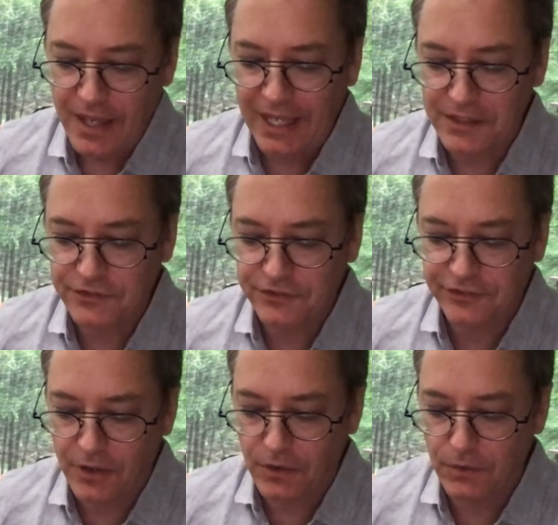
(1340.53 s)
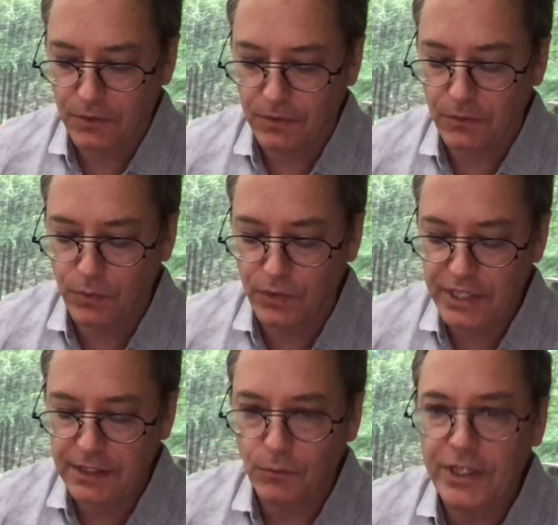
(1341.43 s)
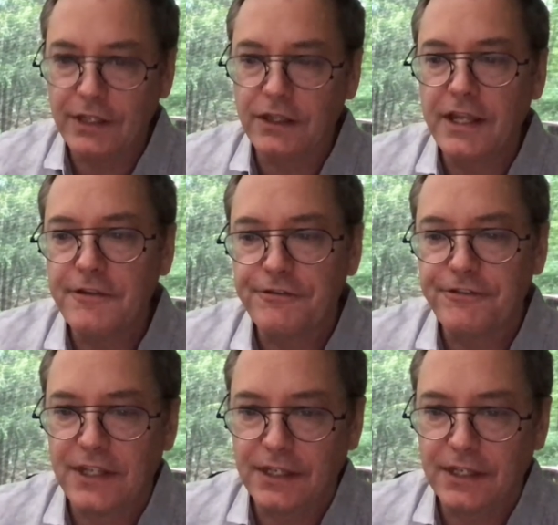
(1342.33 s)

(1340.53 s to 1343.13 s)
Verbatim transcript: And so we we live